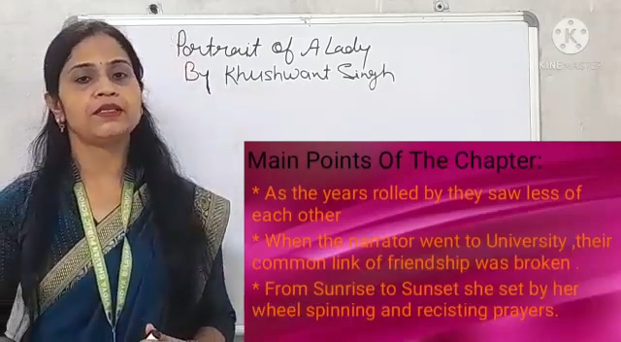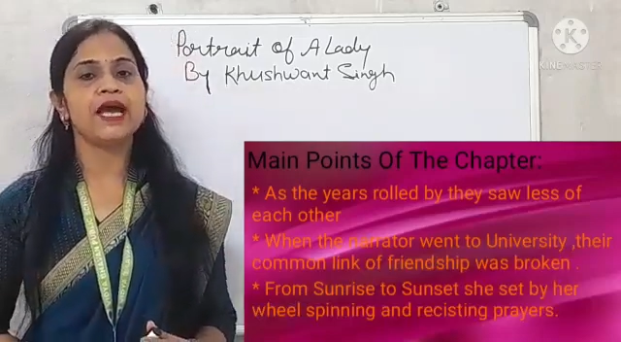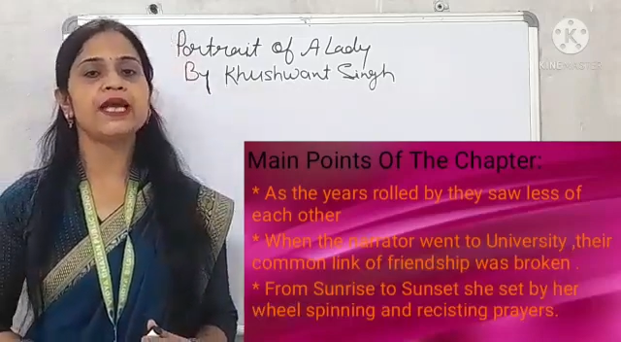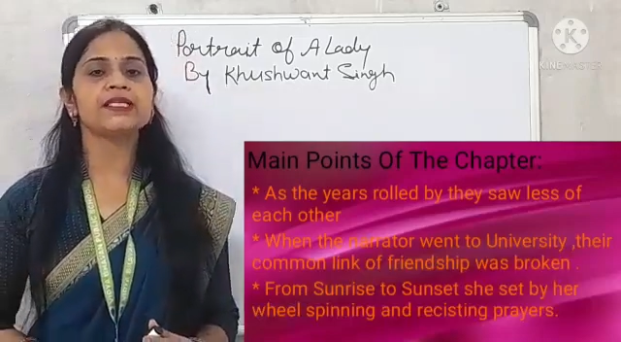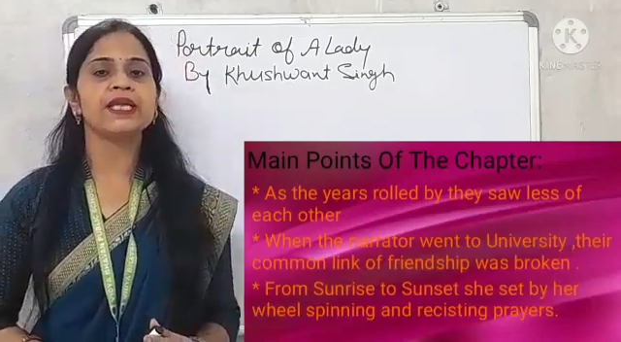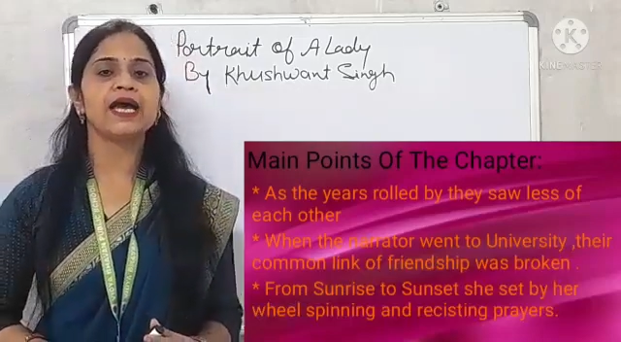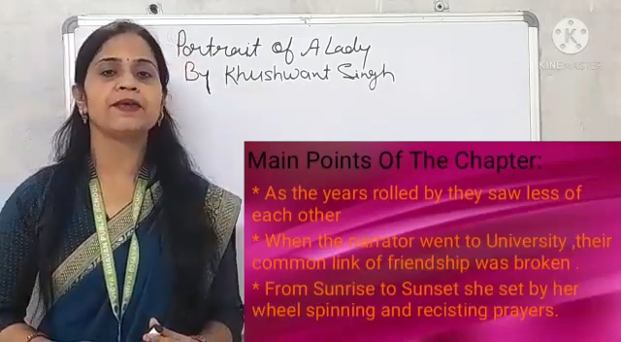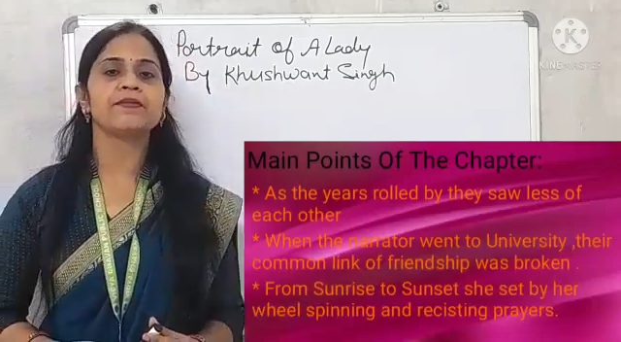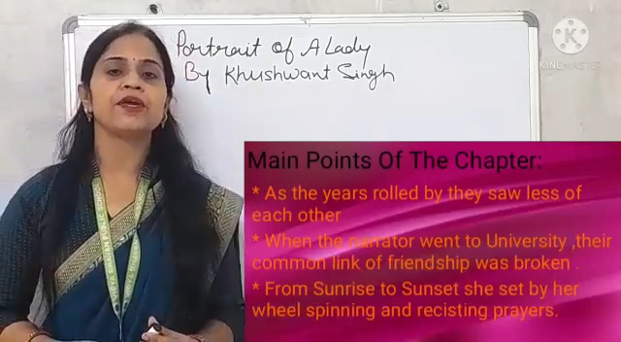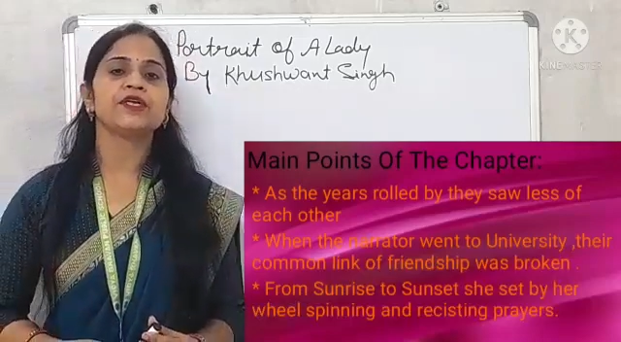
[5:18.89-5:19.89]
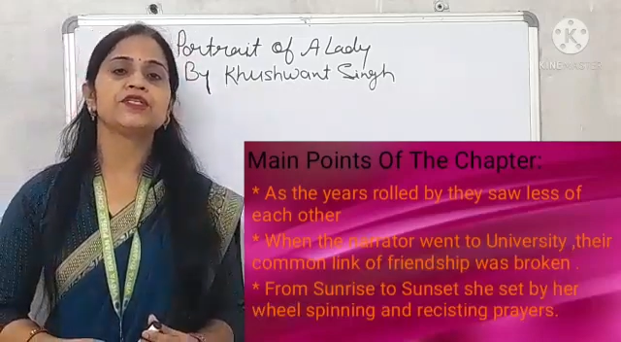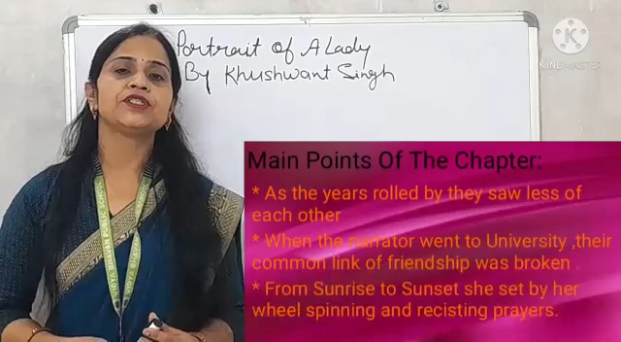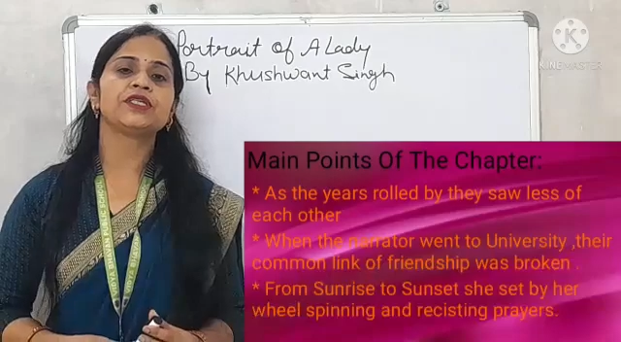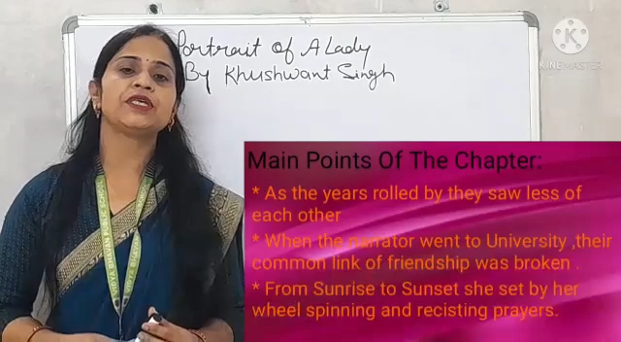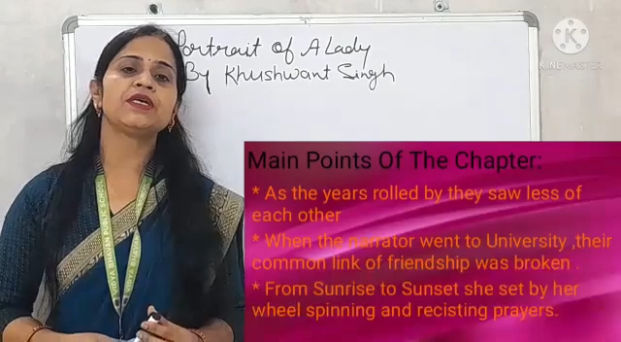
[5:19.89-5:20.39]
That time
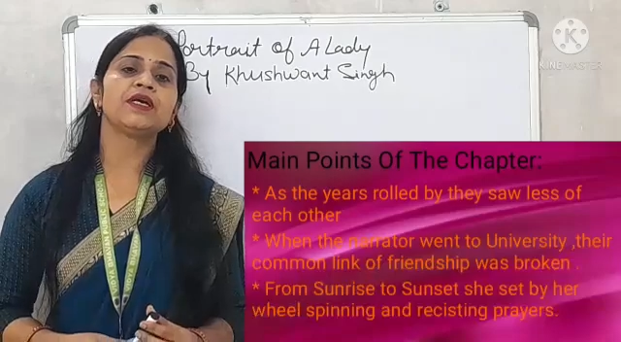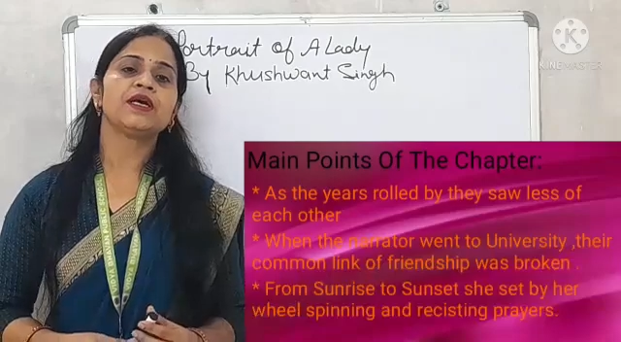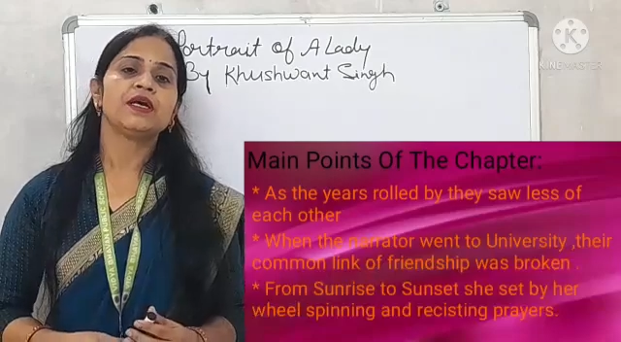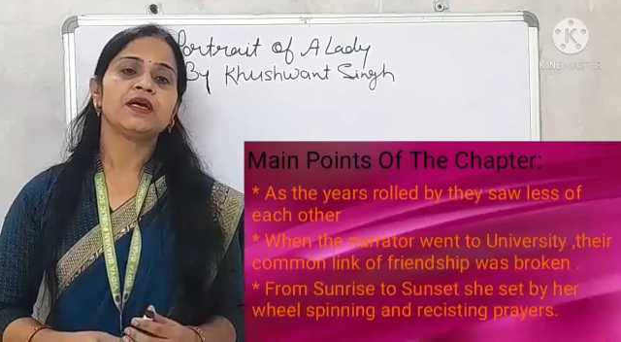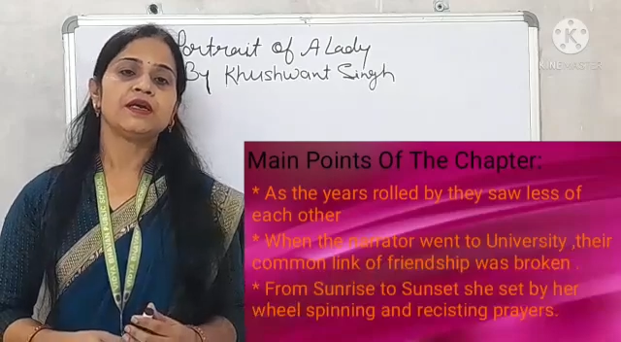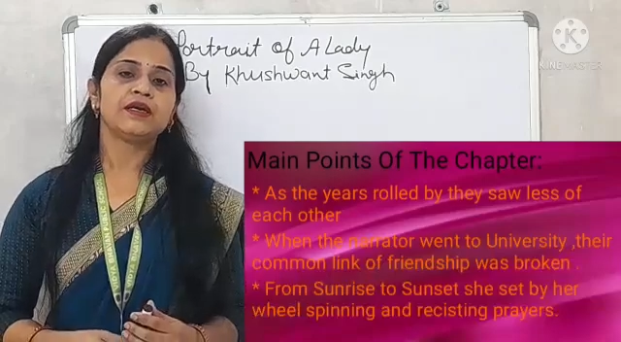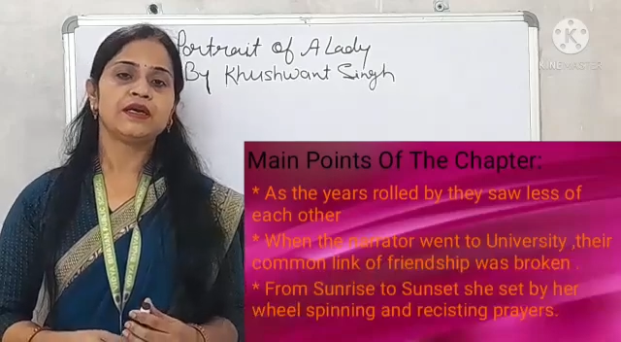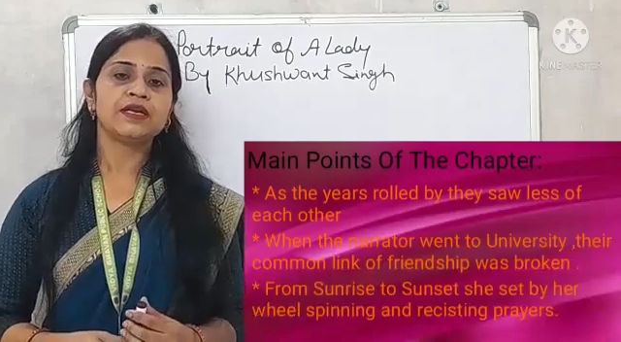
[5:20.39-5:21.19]
she